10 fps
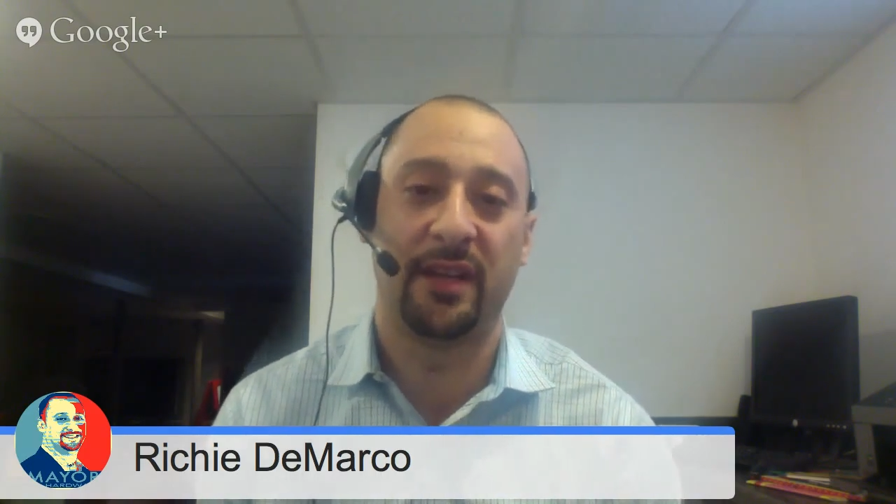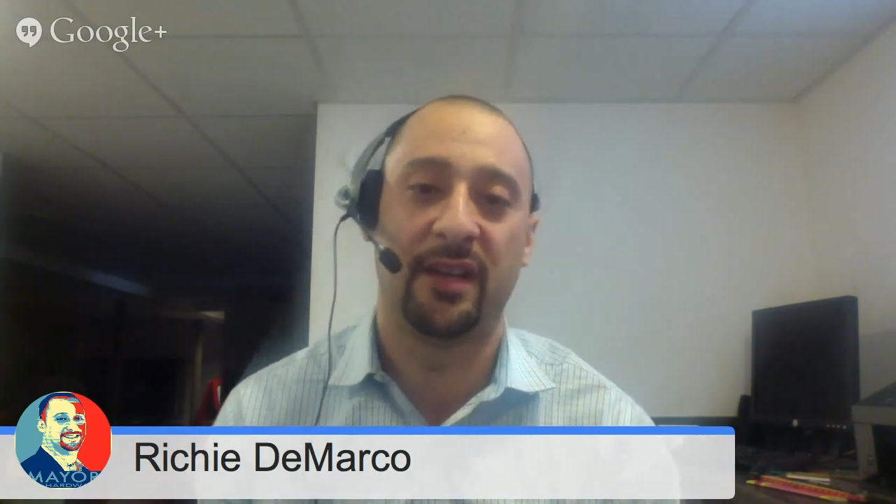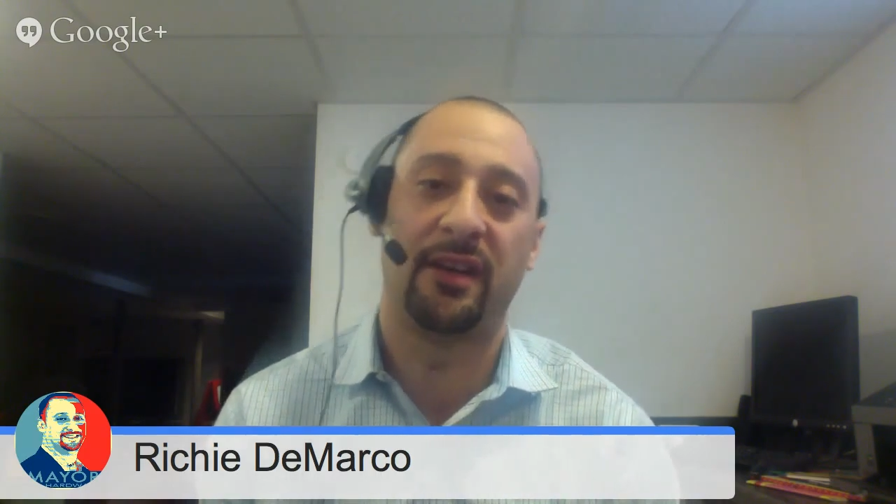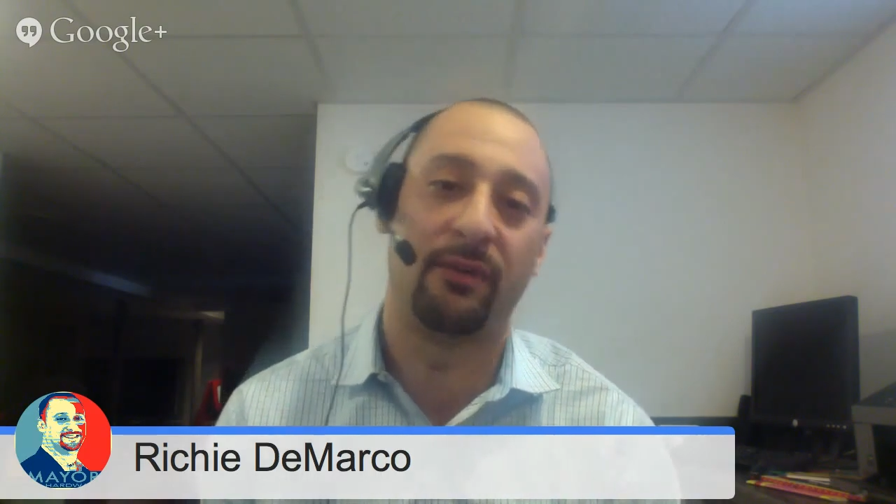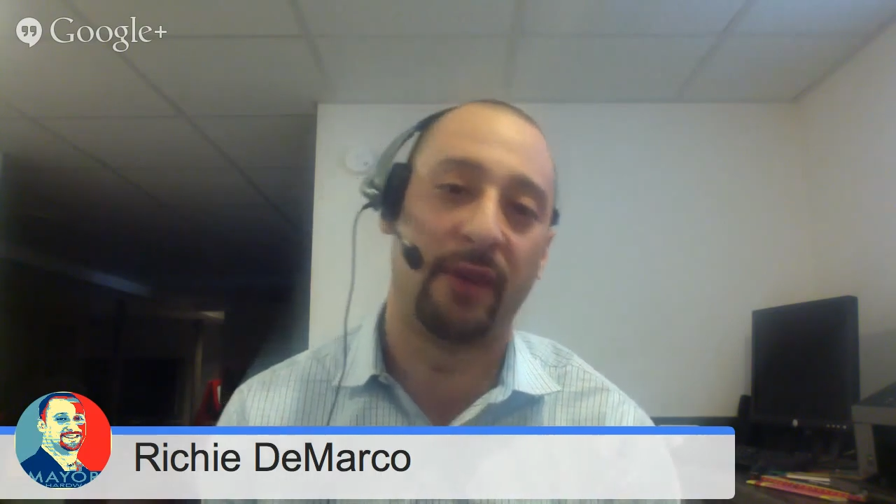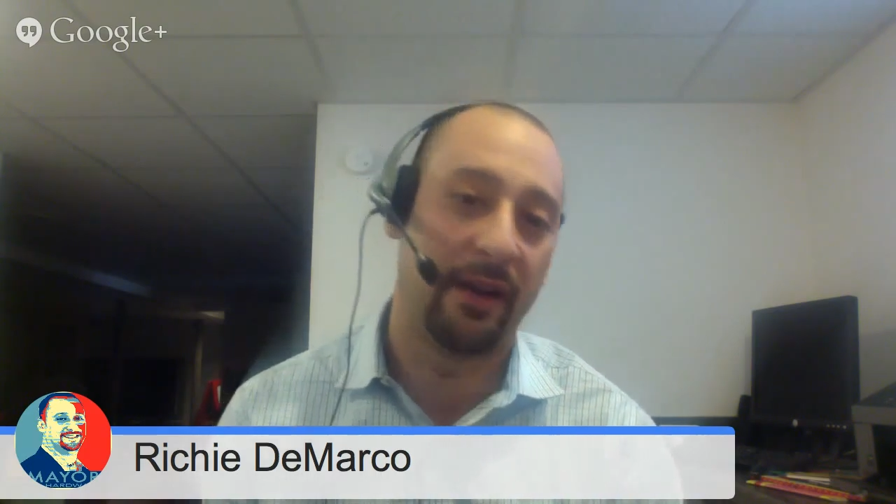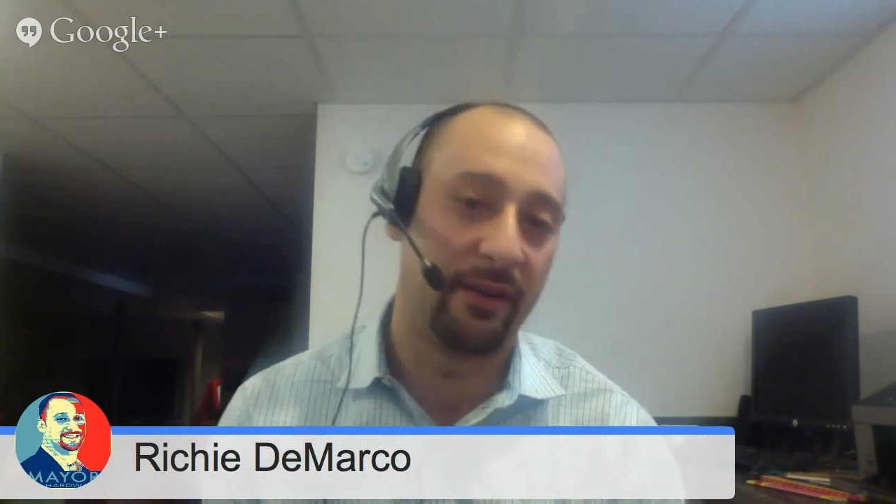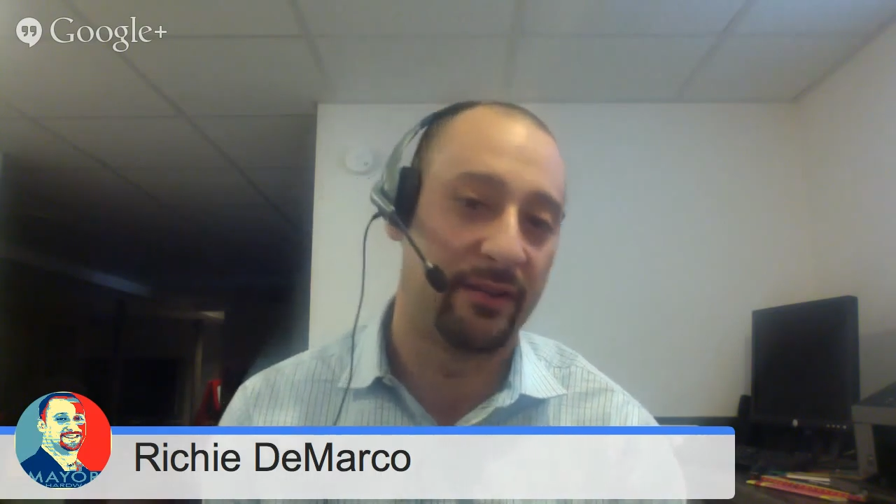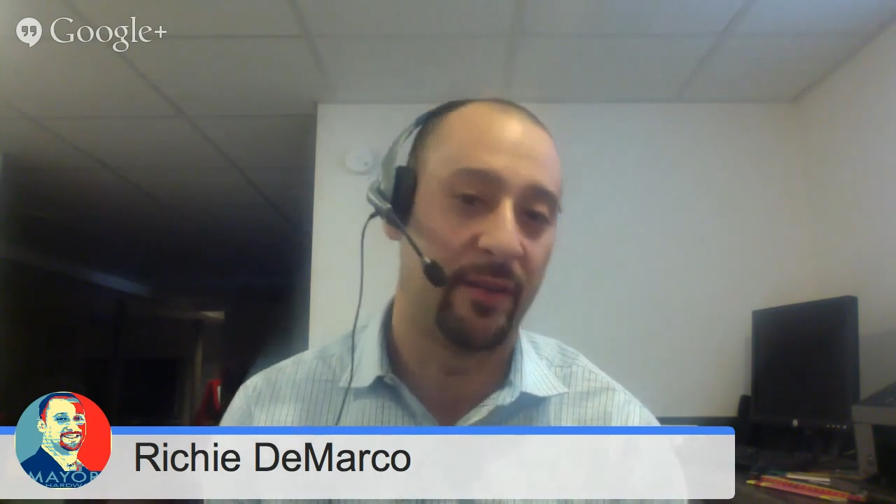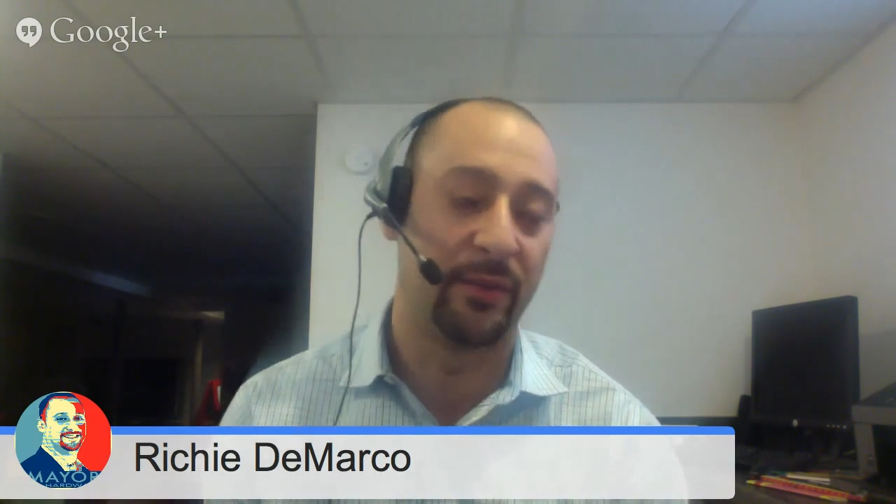oh, wow,
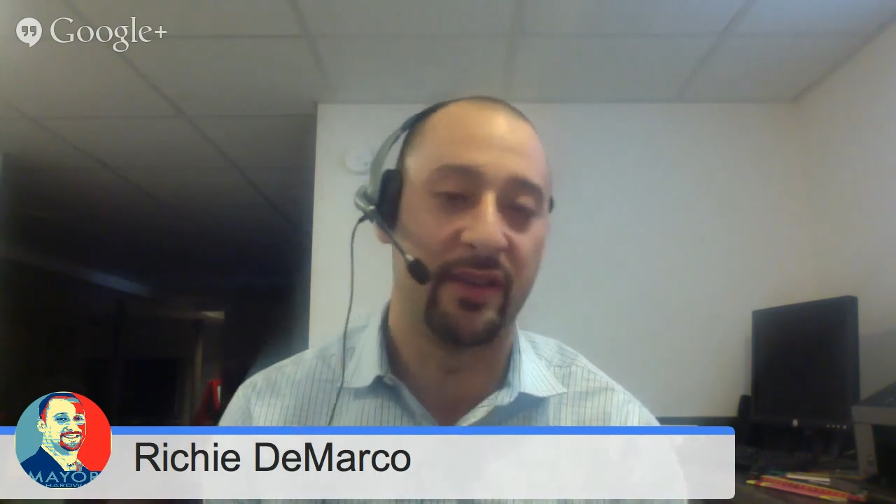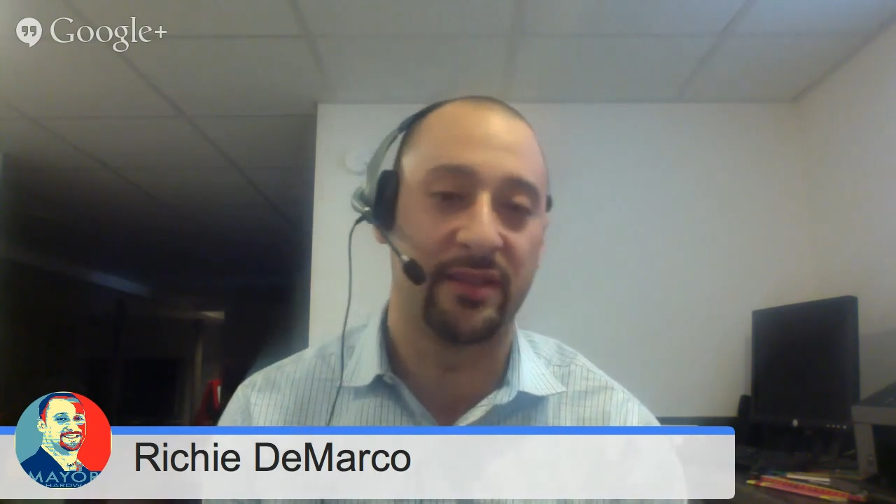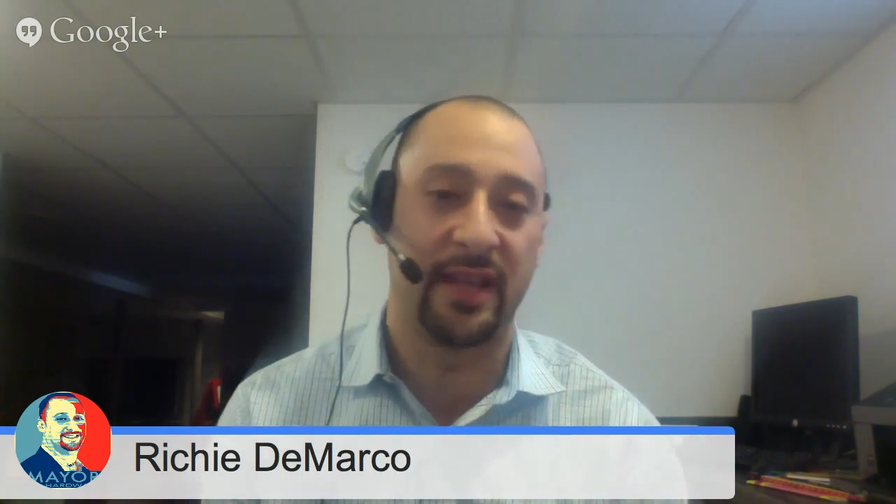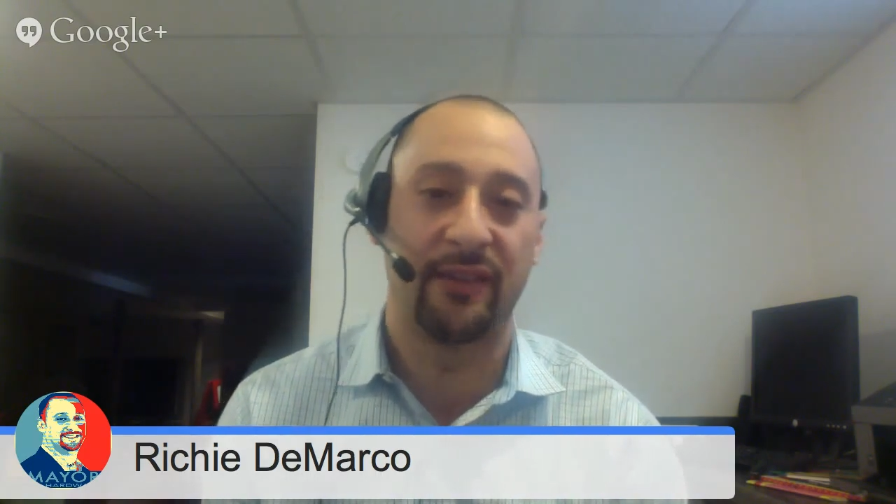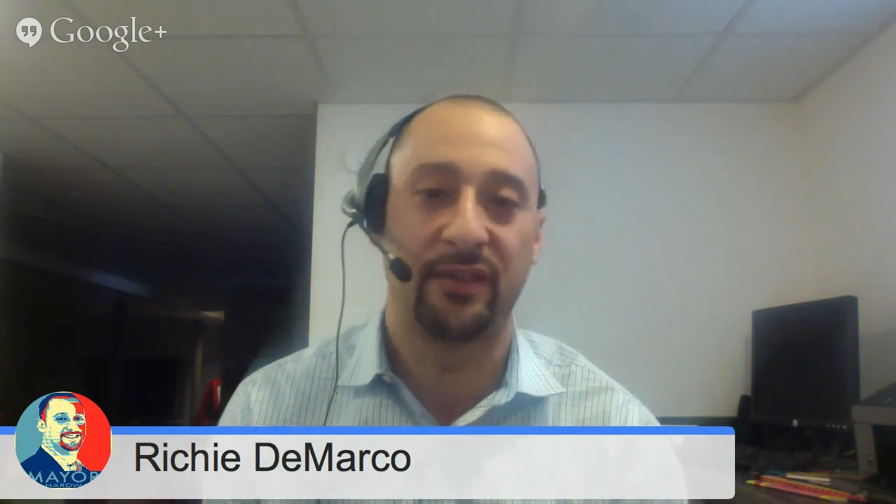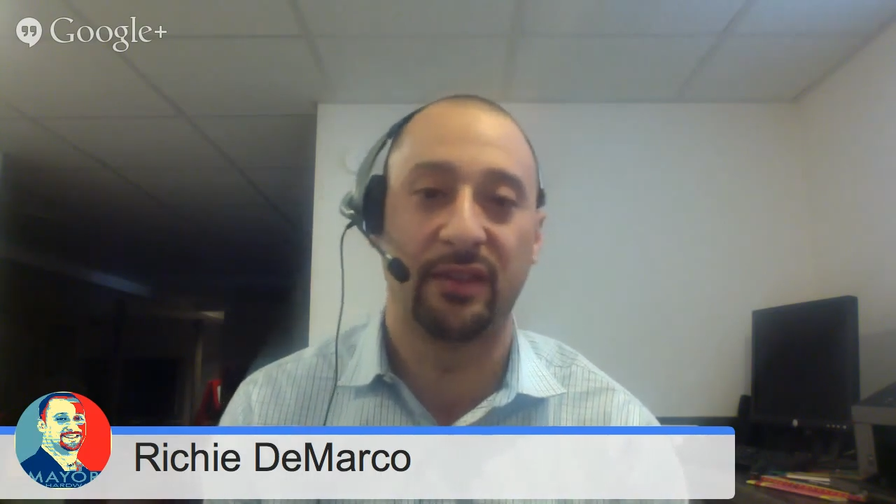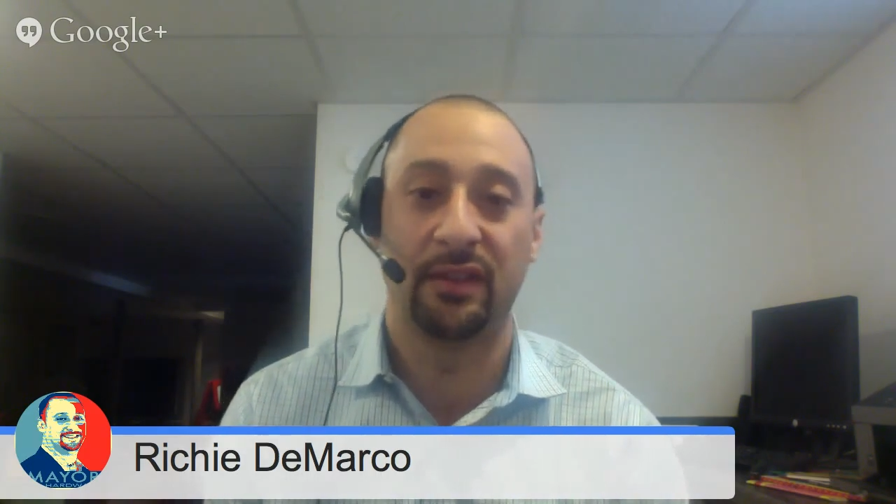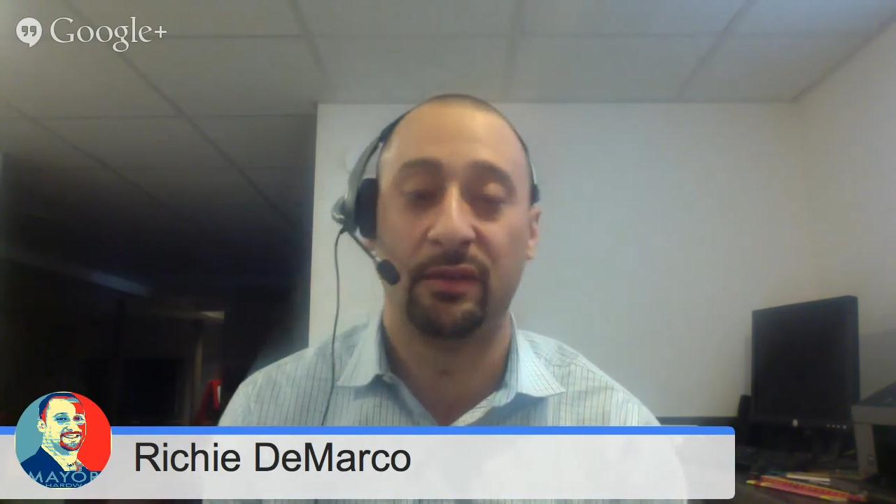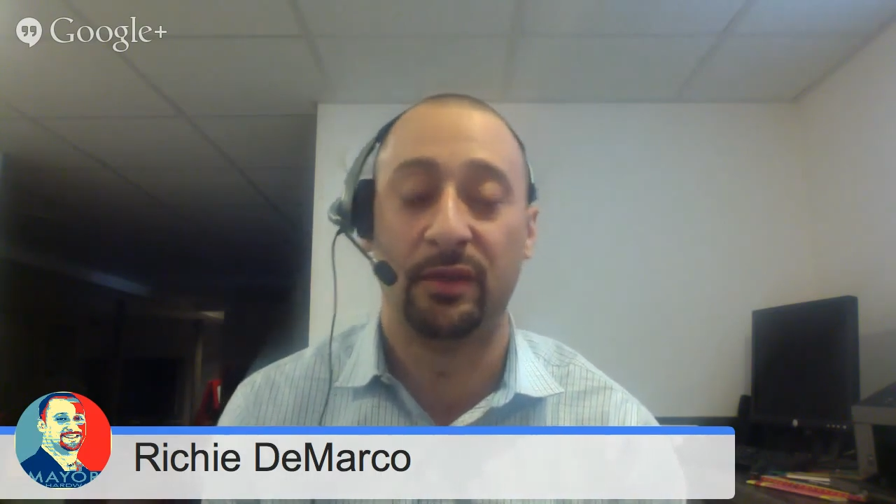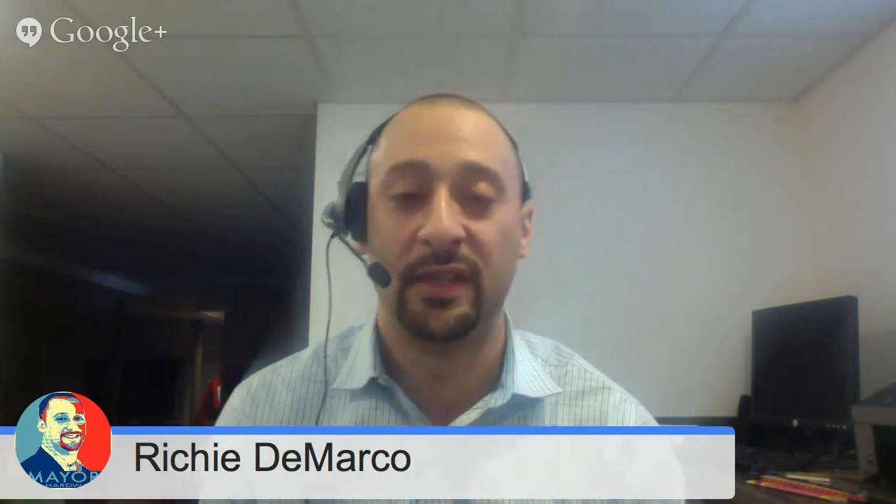there's something else I have to
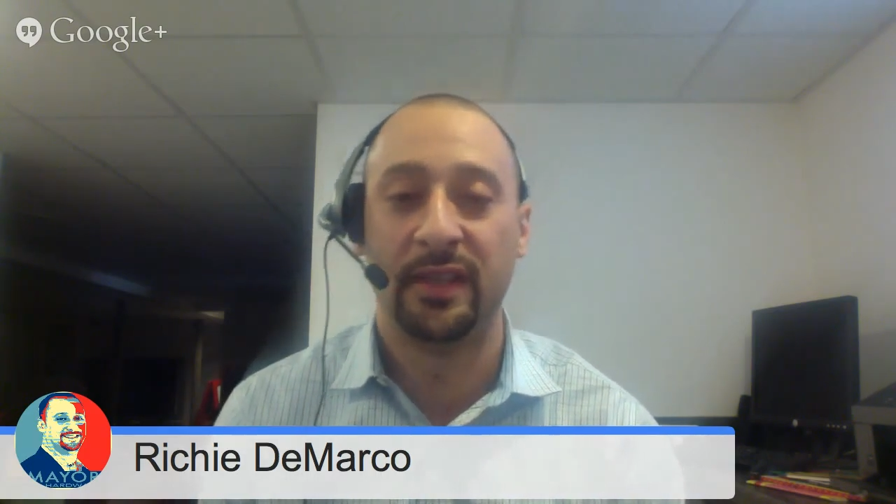do.